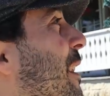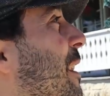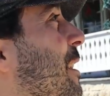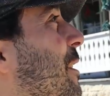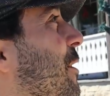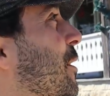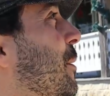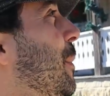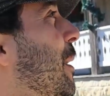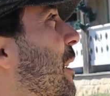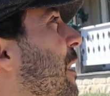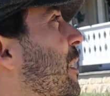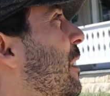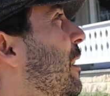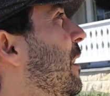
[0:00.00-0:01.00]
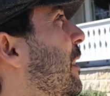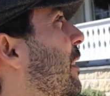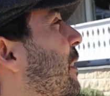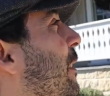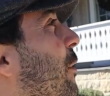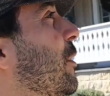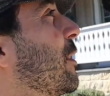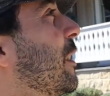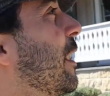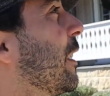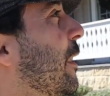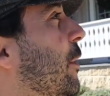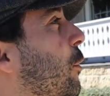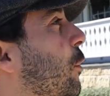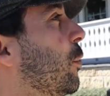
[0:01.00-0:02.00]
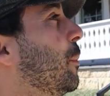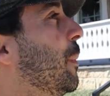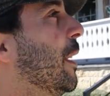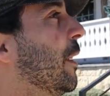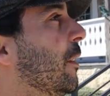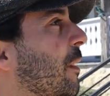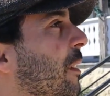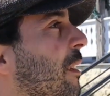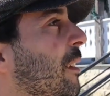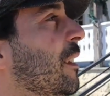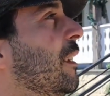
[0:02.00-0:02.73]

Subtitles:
This used to be, looks like an old mill.